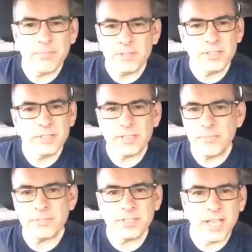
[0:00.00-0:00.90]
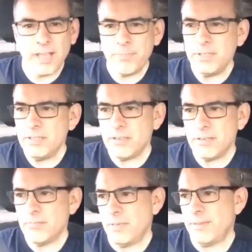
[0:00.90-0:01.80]
it's just them. It's just something just
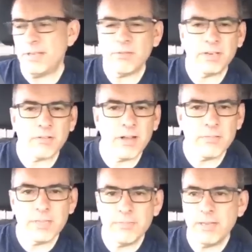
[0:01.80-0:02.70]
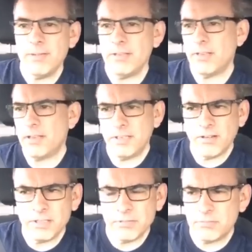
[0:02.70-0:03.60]
happened, or maybe they don't want to go out with me.
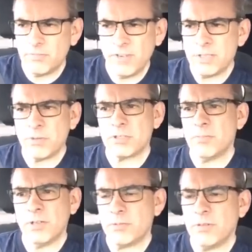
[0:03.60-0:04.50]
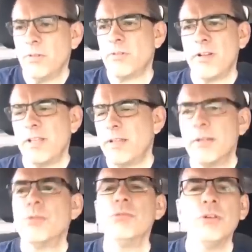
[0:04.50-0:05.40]
Maybe you're on Facebook too much.
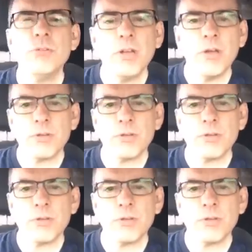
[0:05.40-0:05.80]
We don't want to go out.